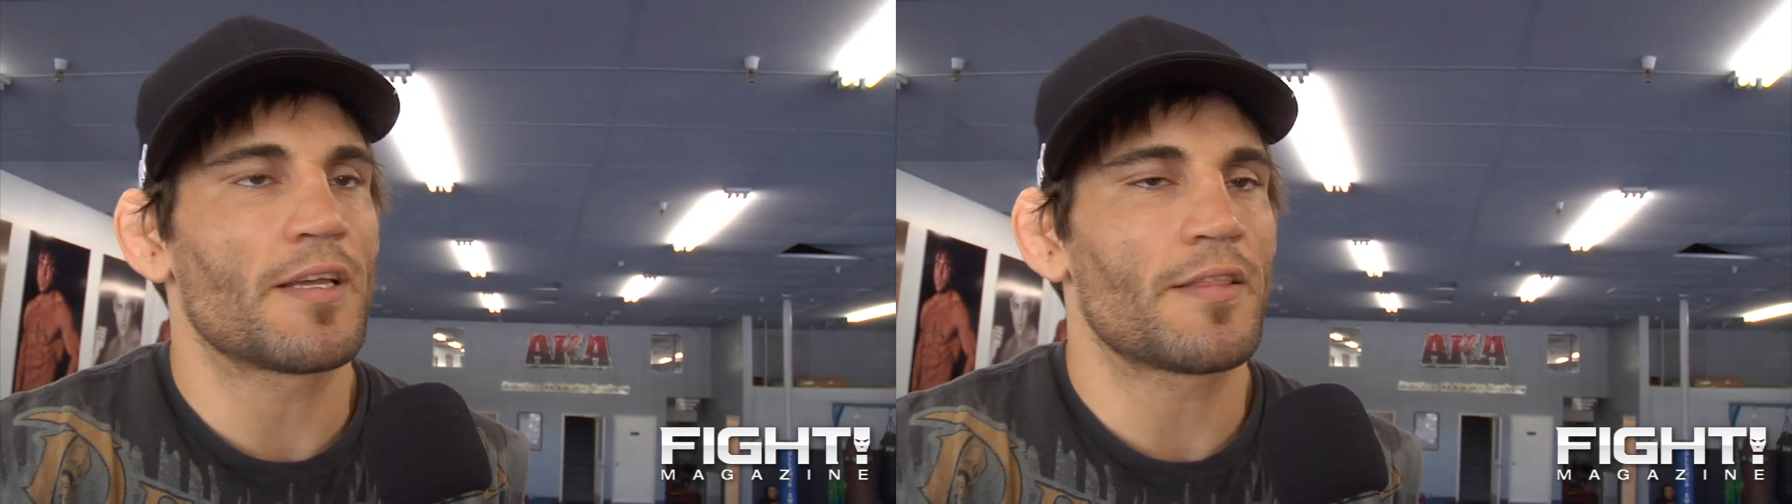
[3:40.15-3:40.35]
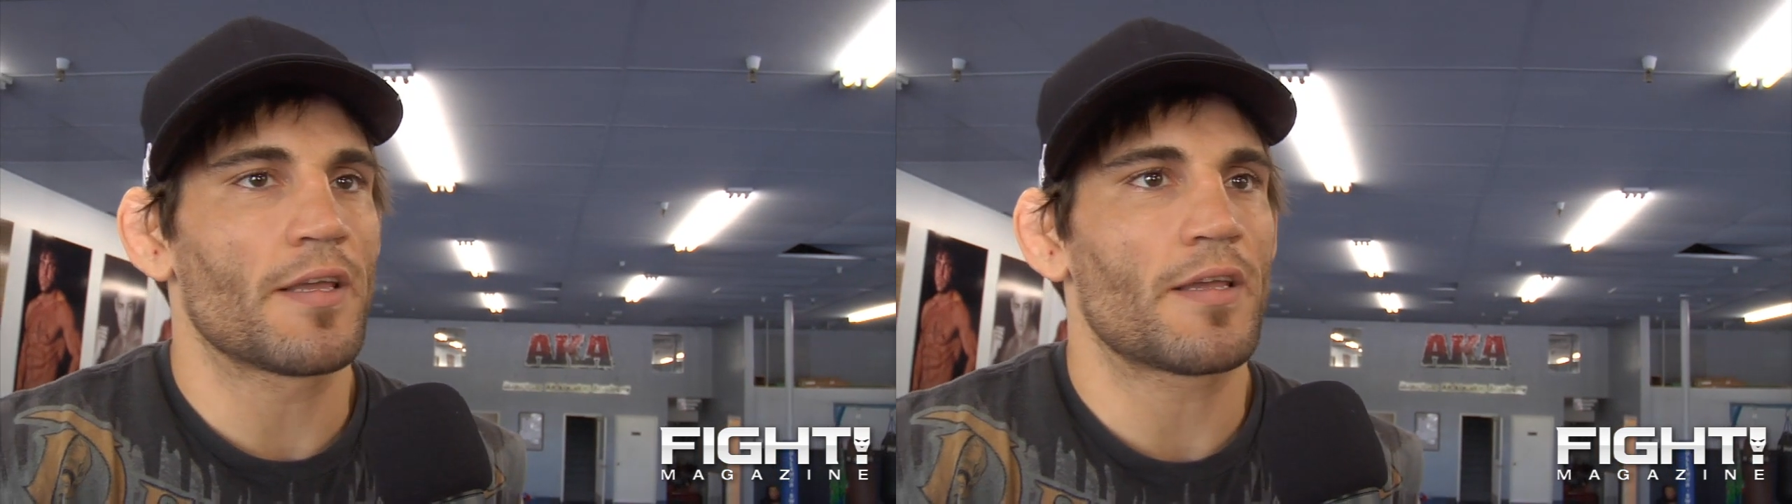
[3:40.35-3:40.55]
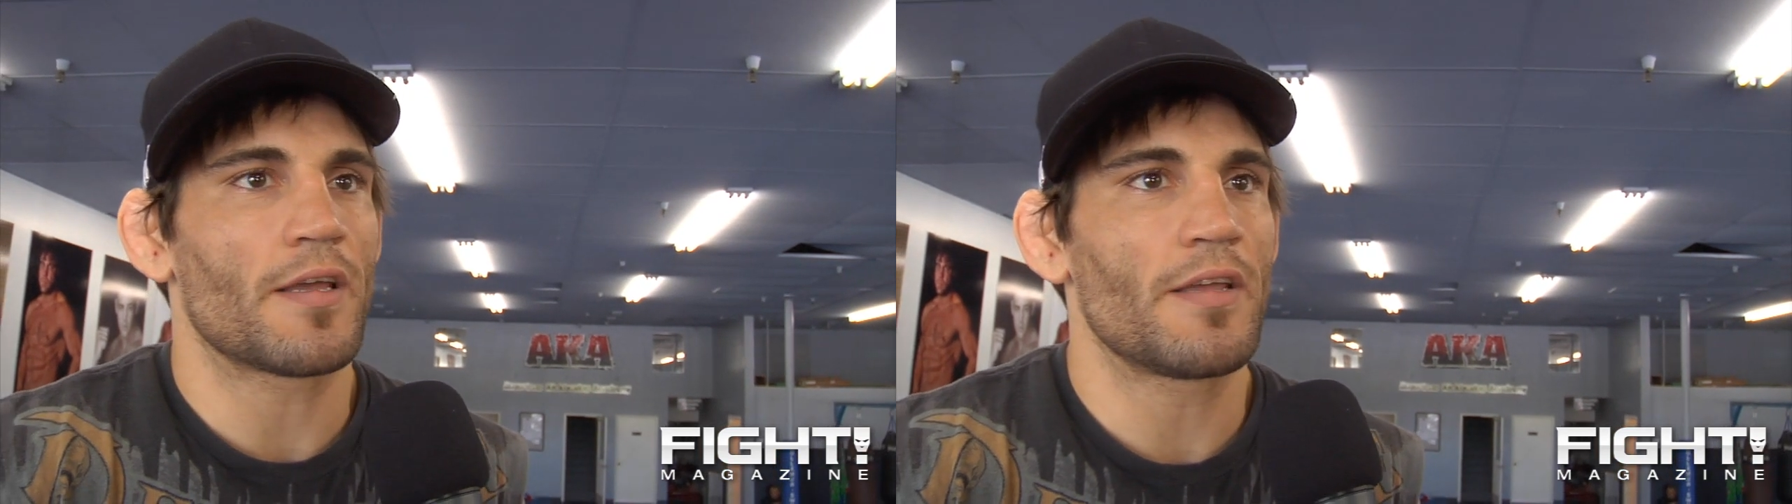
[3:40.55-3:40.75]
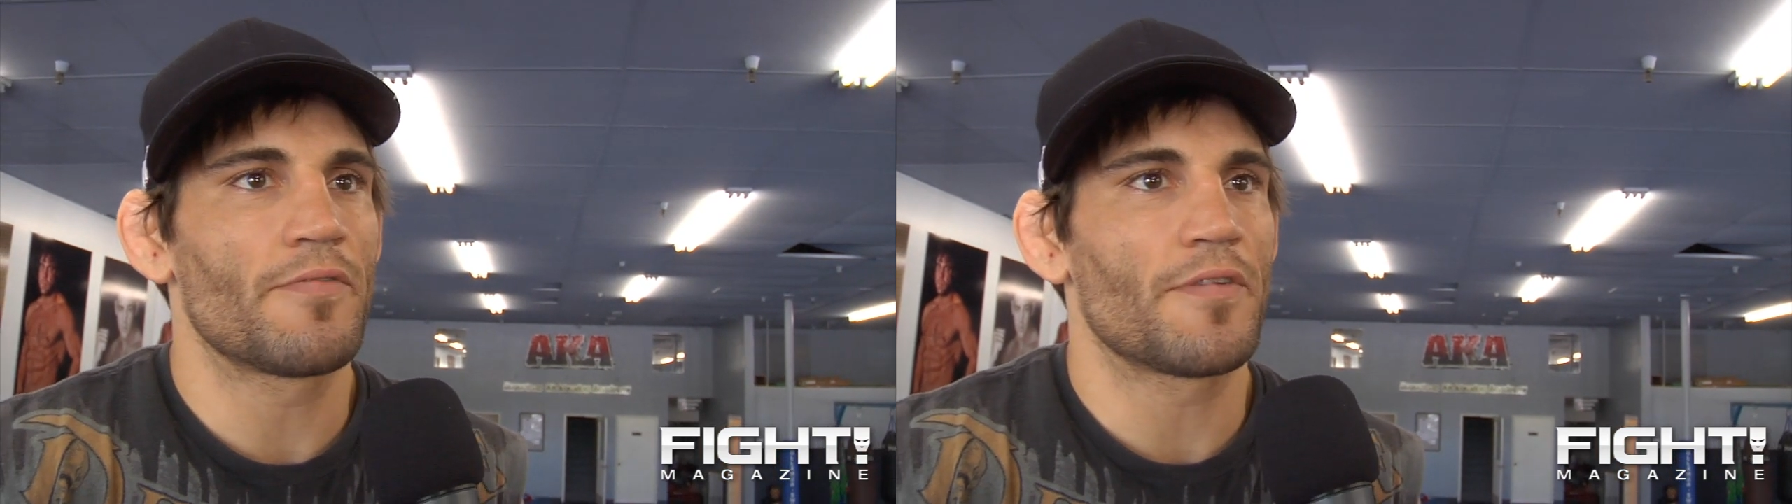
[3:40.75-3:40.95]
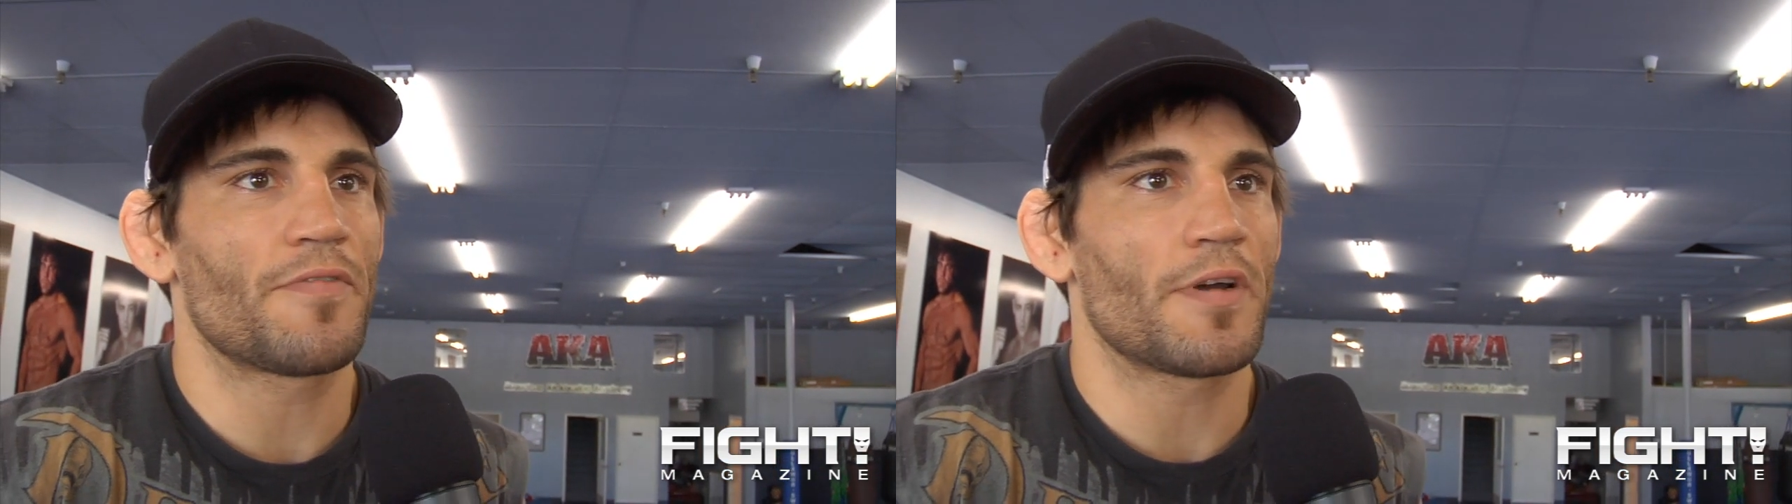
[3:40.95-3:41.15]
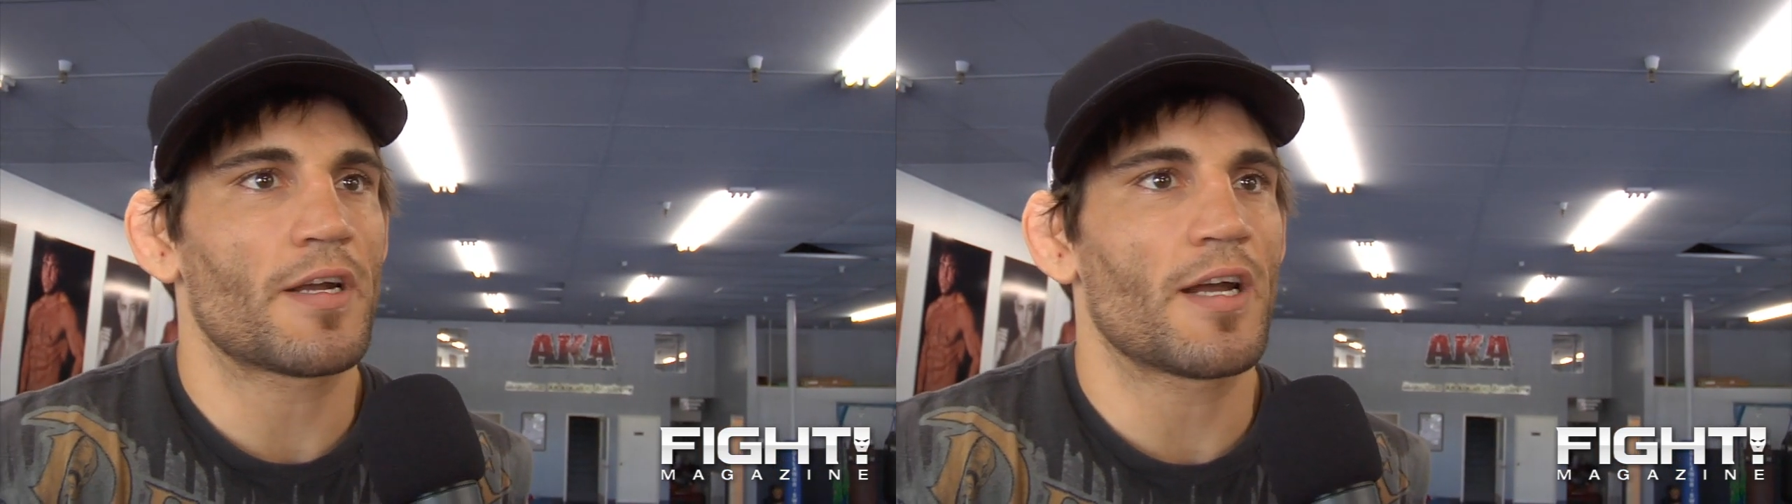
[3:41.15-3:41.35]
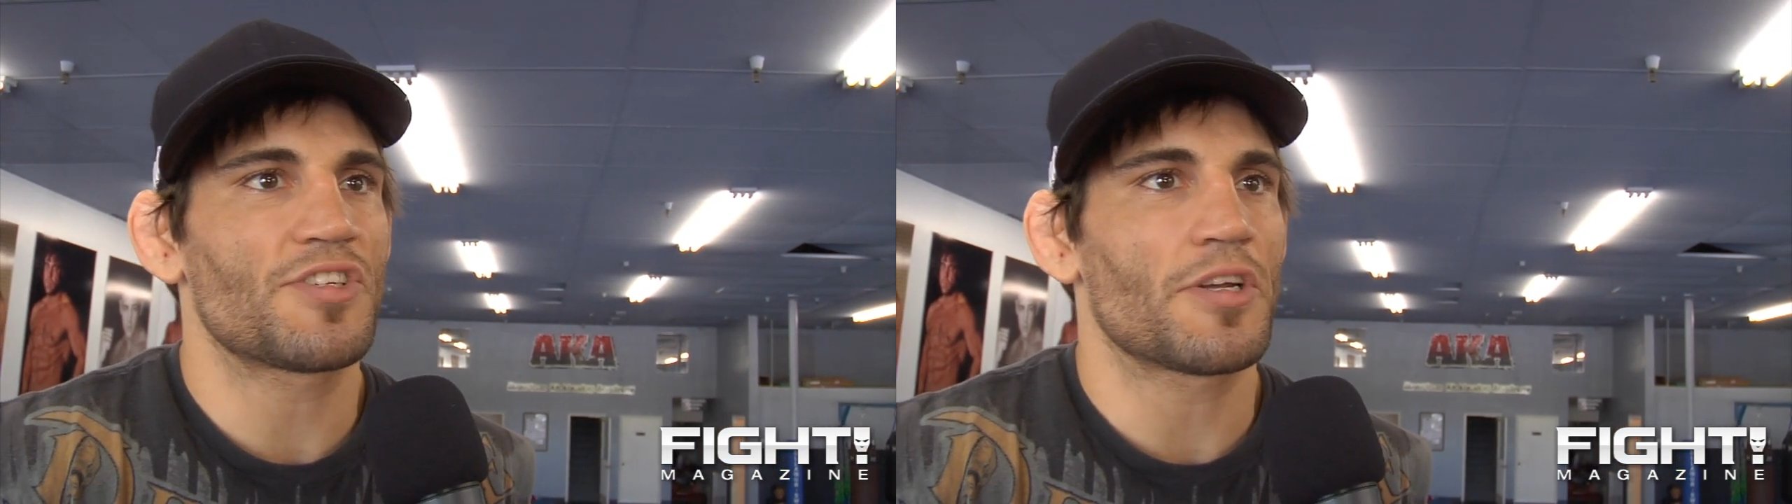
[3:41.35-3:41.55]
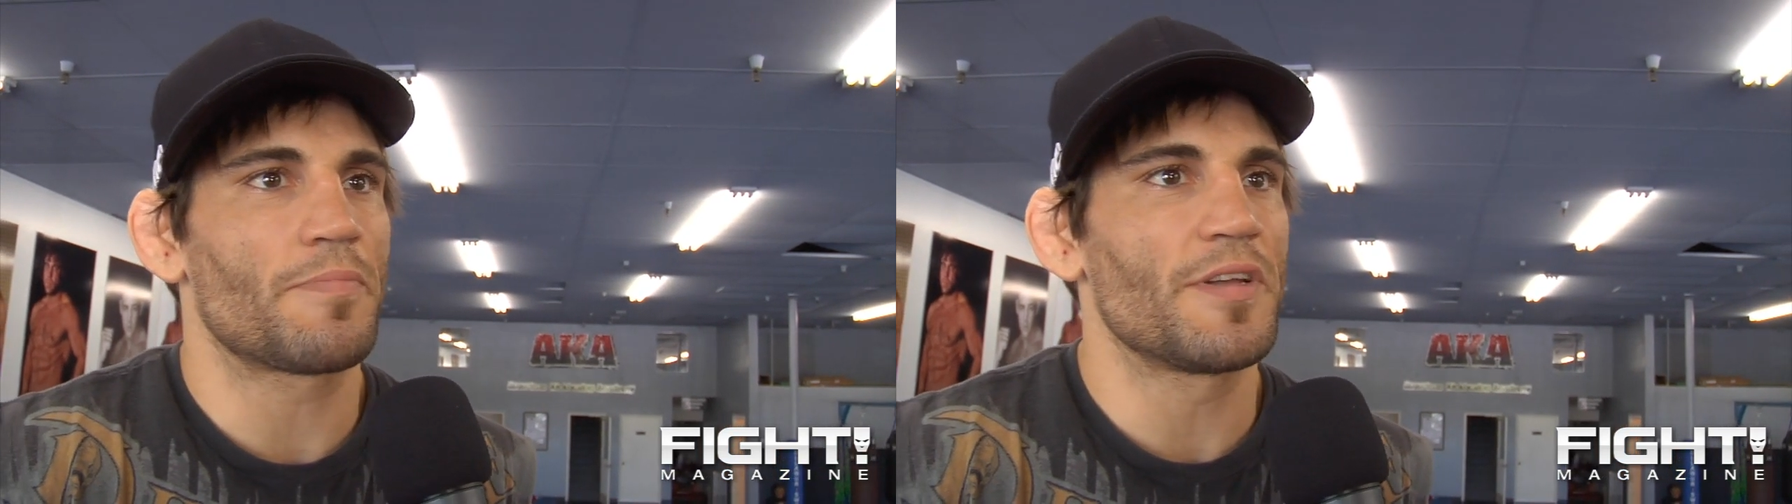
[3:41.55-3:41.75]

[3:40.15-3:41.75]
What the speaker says: I think even if Koscheck